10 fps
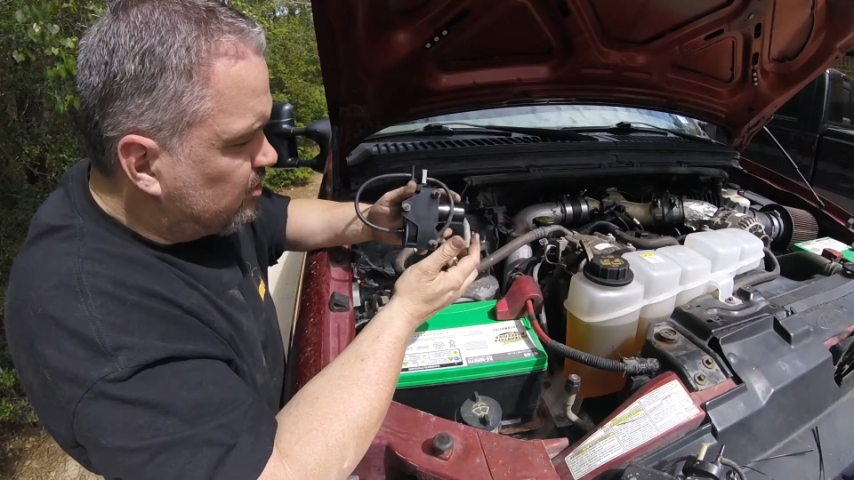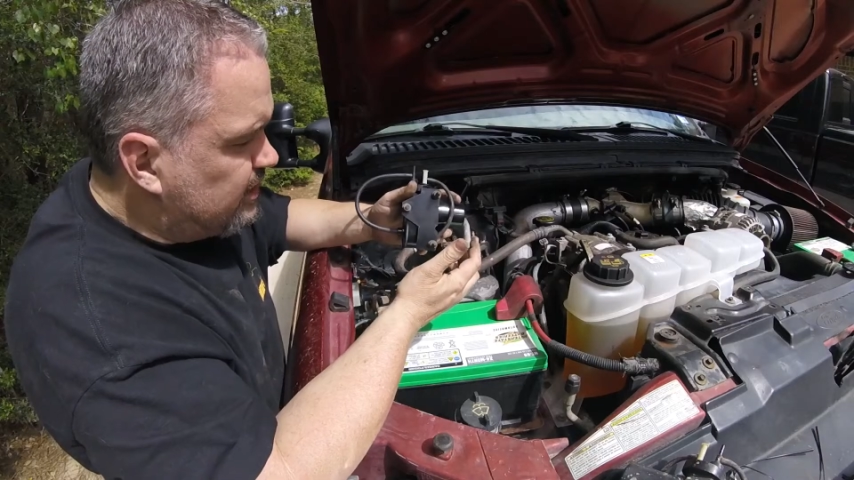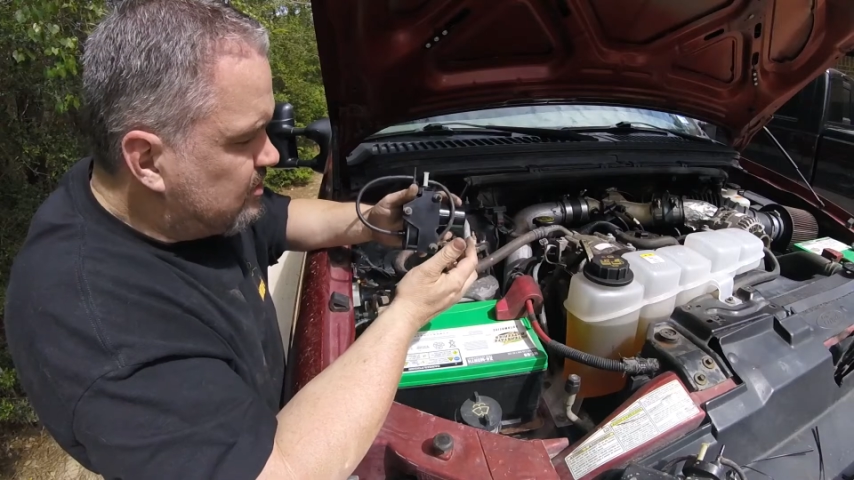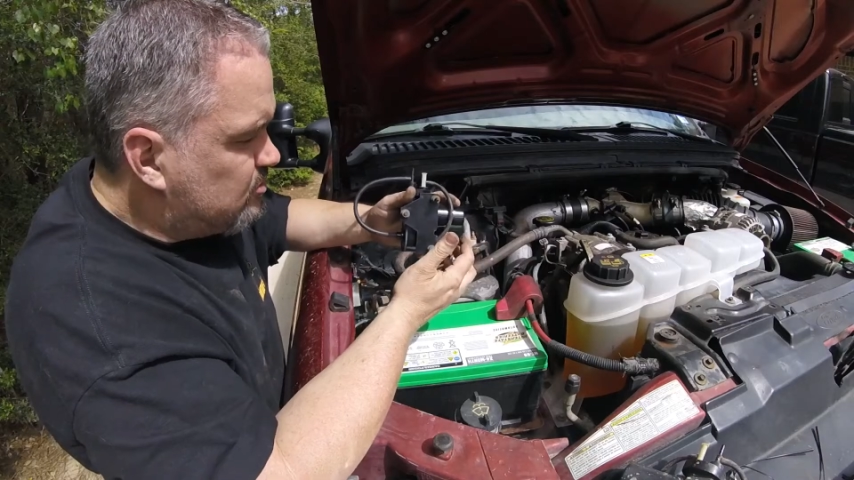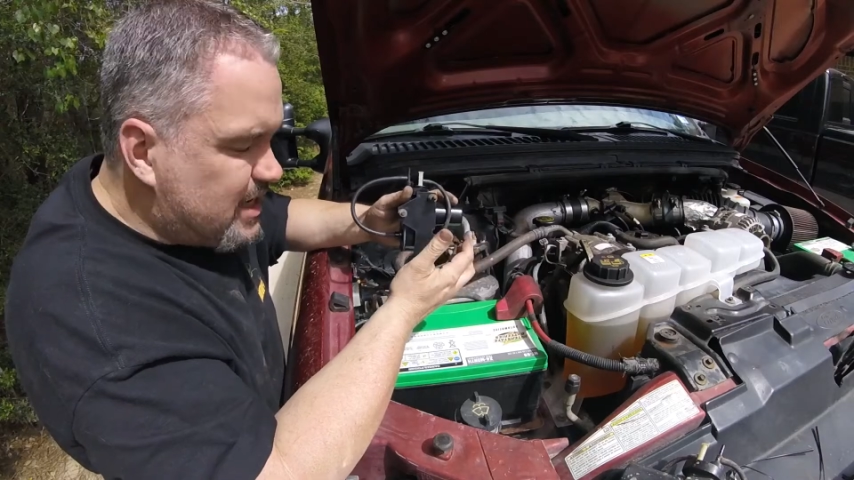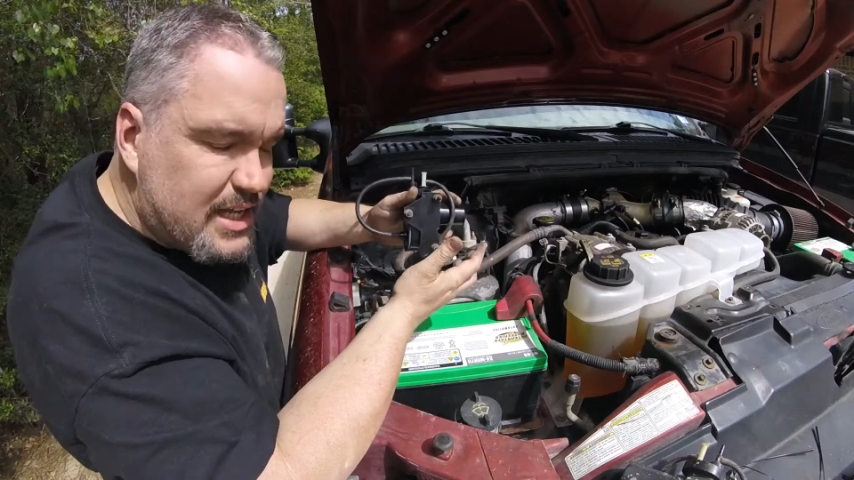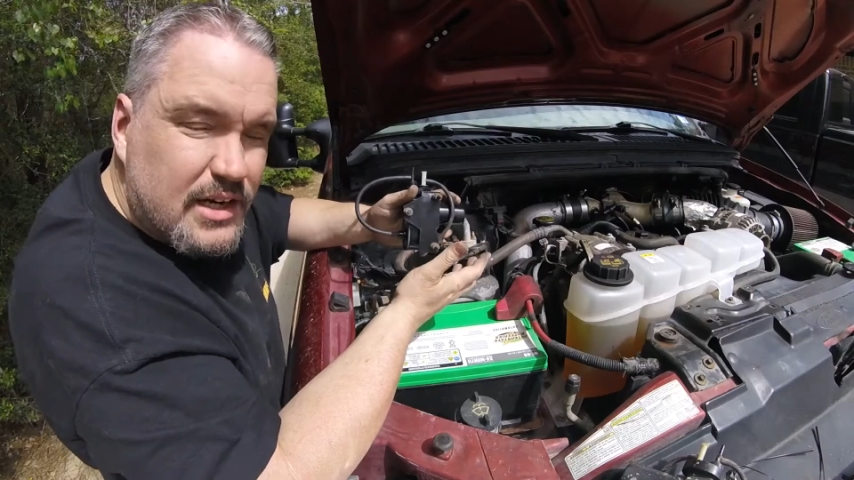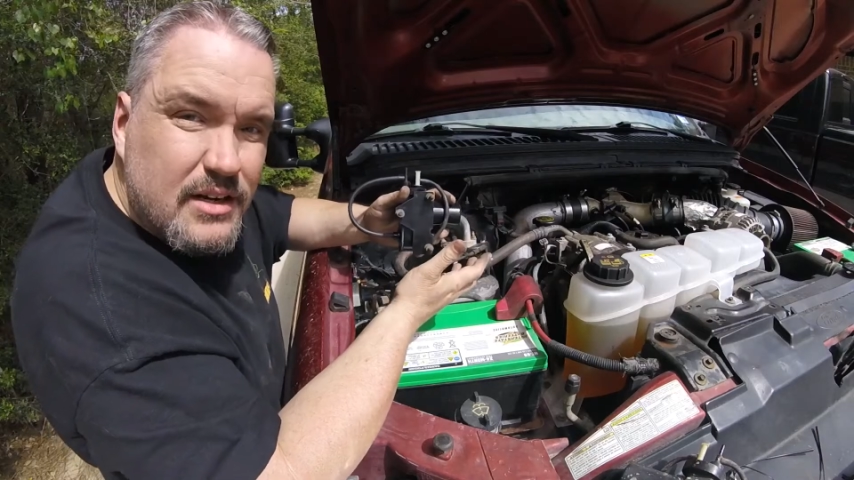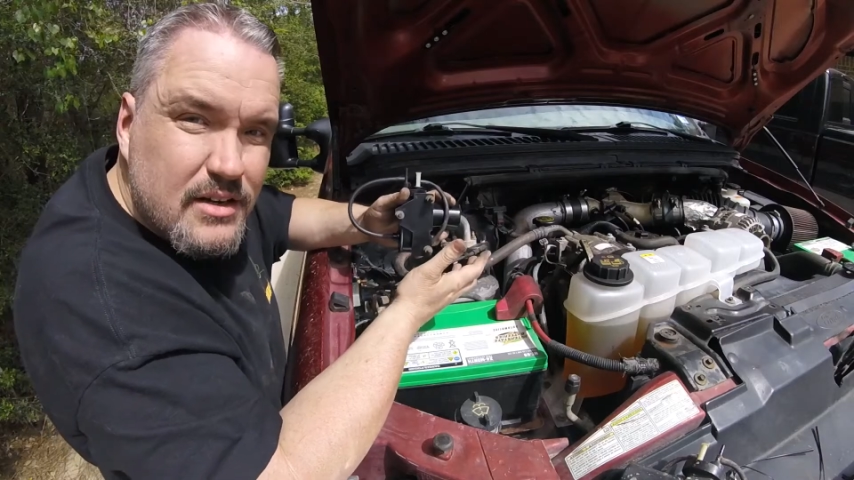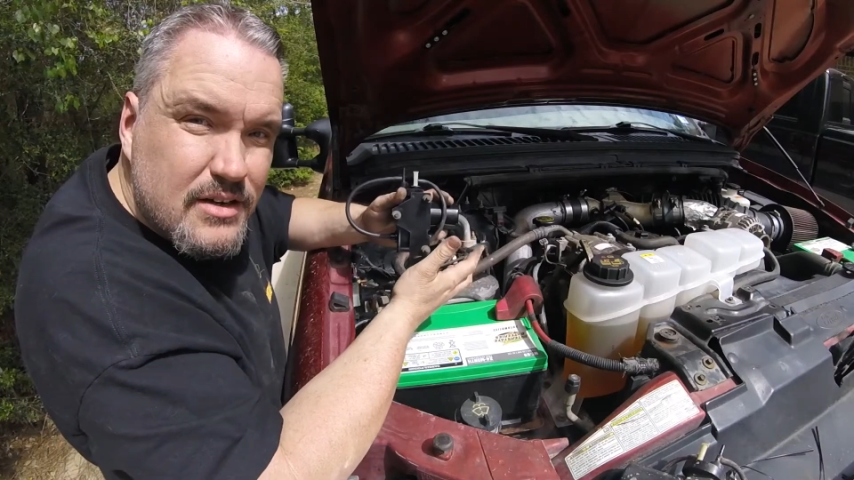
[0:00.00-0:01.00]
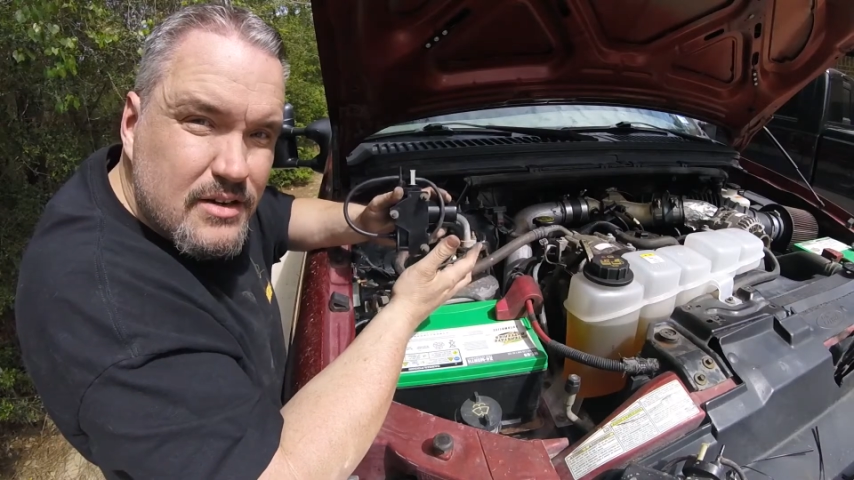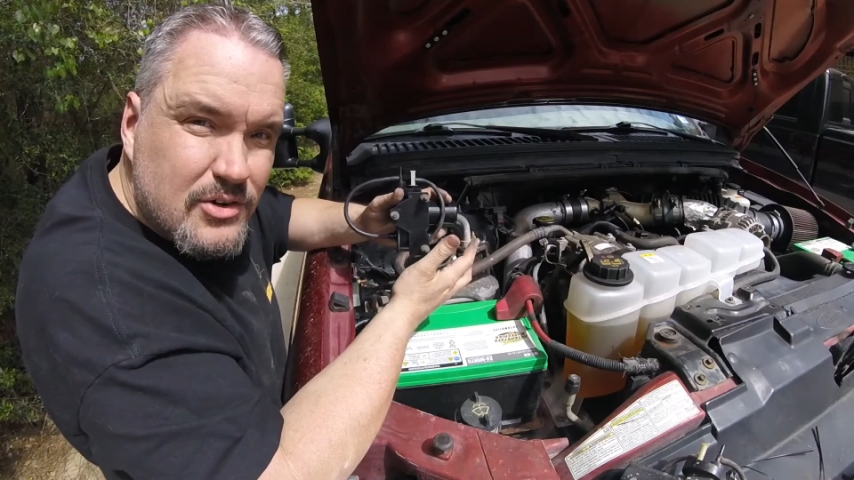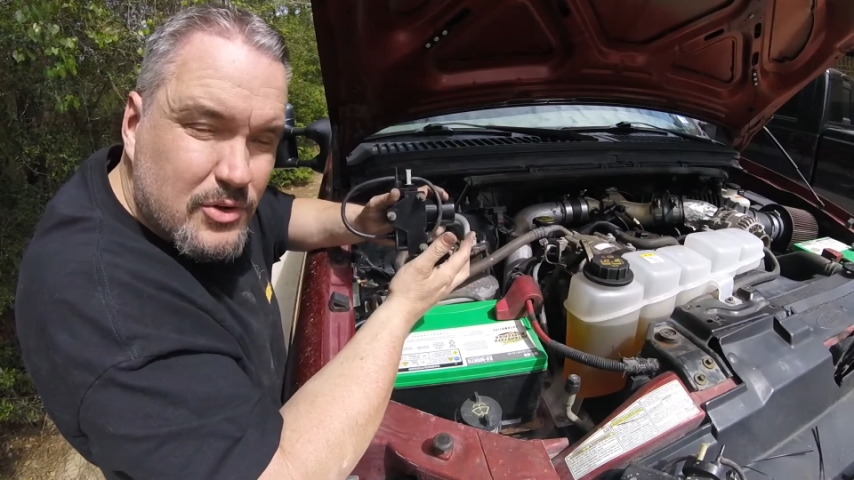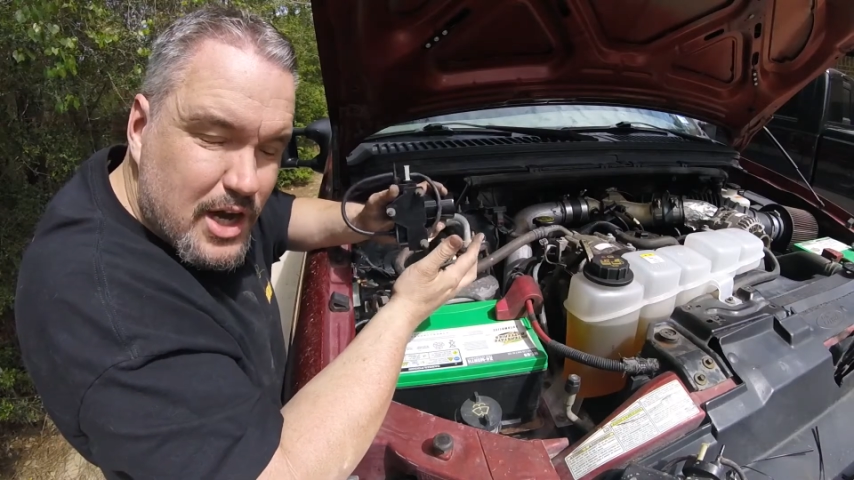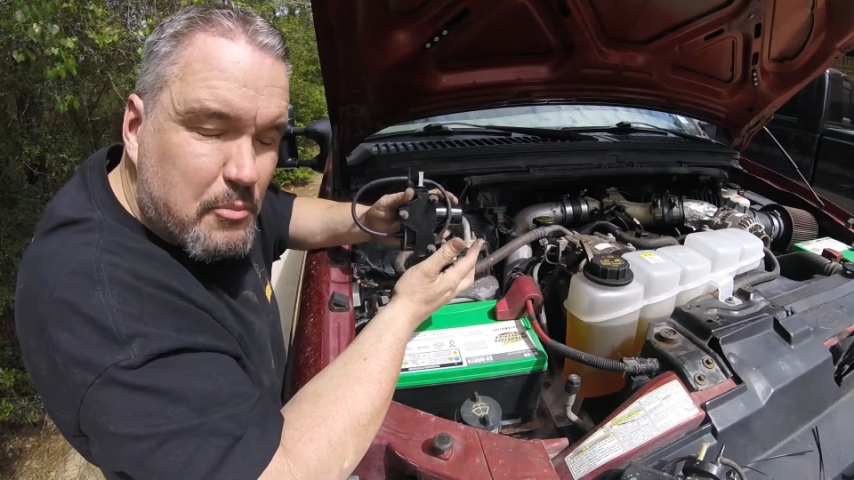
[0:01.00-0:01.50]
to get them in
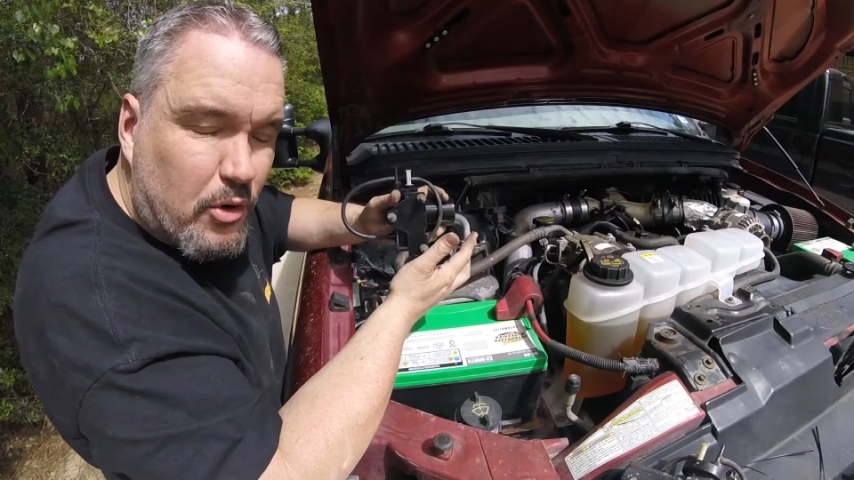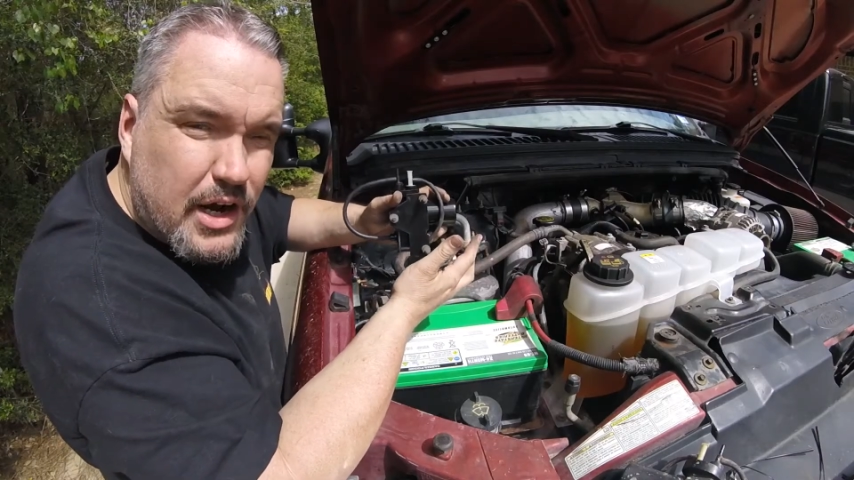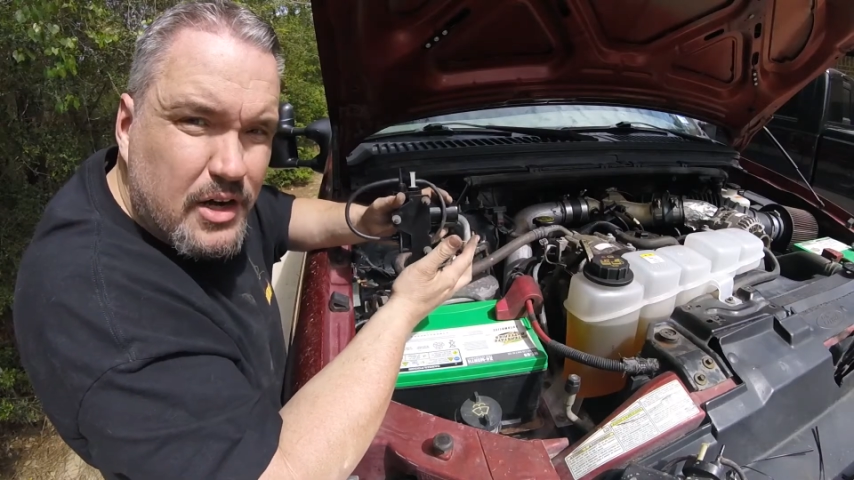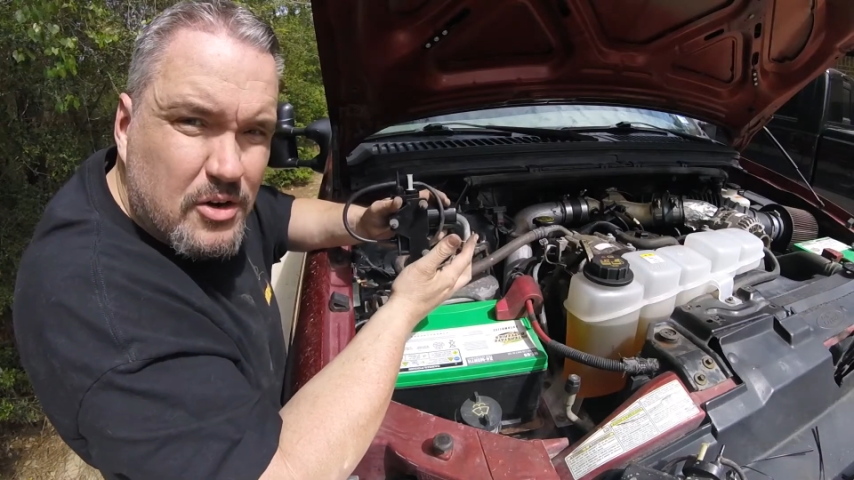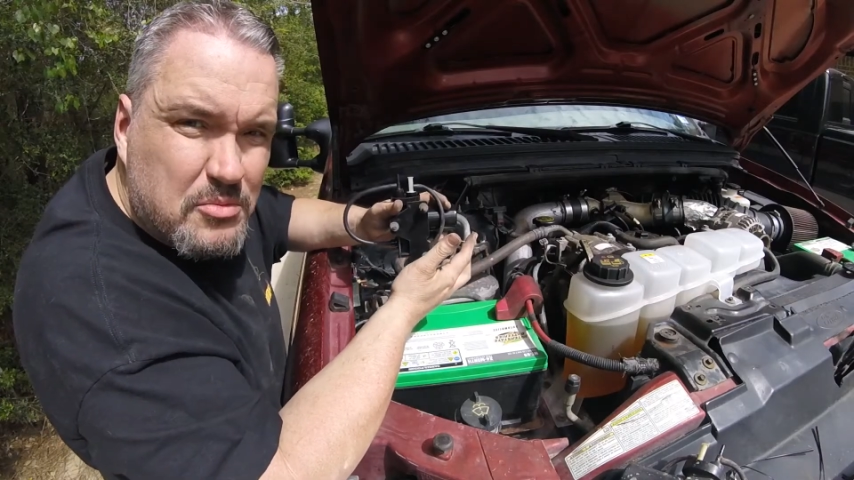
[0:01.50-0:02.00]
without breaking